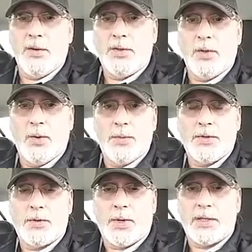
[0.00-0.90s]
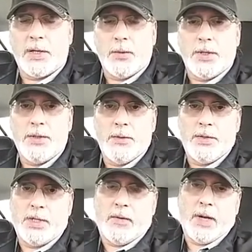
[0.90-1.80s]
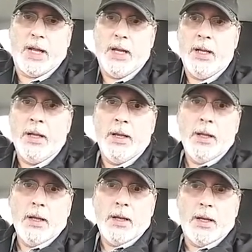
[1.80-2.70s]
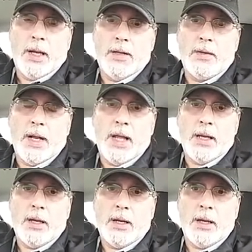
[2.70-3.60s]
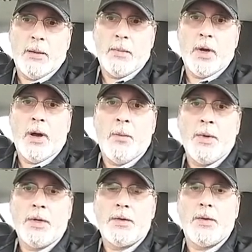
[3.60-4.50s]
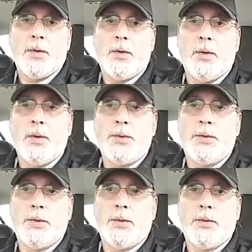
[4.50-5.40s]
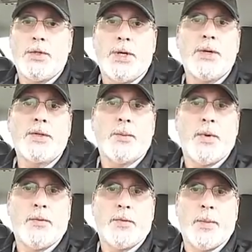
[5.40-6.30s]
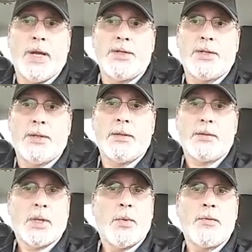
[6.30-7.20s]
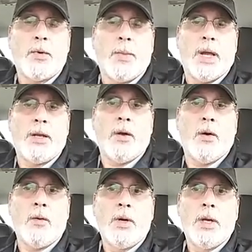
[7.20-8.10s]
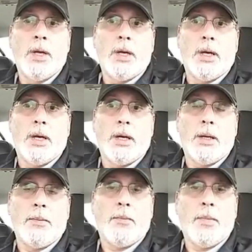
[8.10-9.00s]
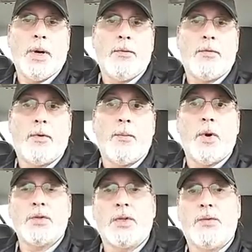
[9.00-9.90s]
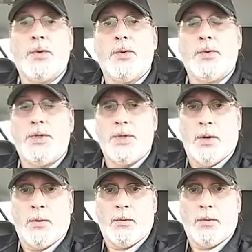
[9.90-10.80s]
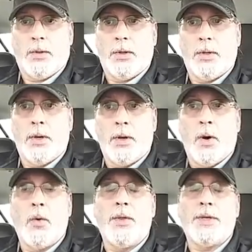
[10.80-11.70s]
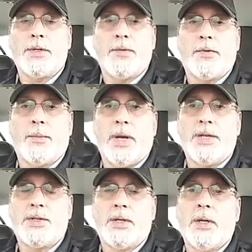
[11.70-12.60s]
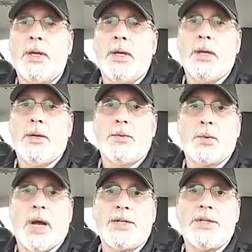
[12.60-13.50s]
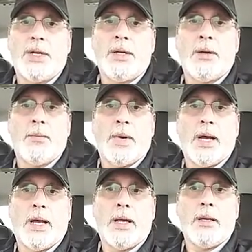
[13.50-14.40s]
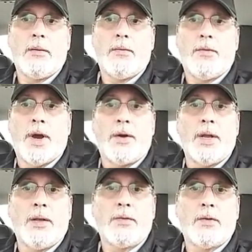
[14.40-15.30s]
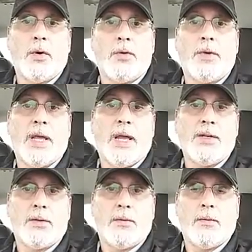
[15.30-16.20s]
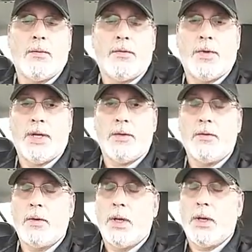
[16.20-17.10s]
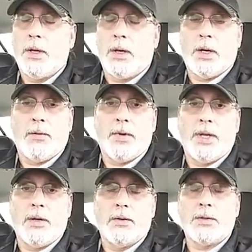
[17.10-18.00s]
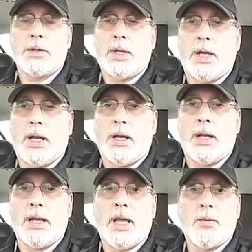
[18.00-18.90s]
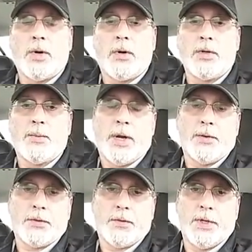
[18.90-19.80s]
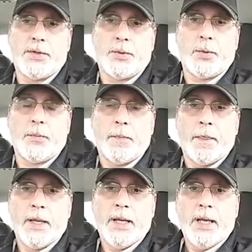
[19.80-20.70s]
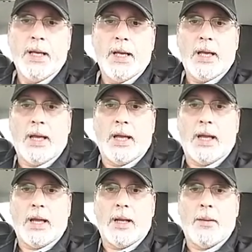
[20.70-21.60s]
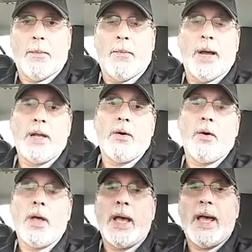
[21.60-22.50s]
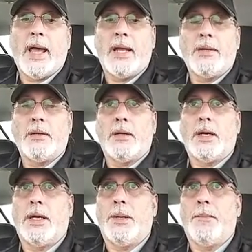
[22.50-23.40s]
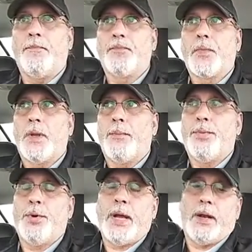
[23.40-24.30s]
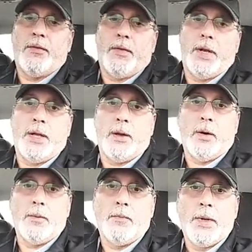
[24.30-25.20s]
This is Racing1278, and today I am coming to you to share some information. Some of you may know, but for most of you who don't know this information, was watching my various notification feeds videos, and I came across Michael's Fish Room, and Michael had put out a video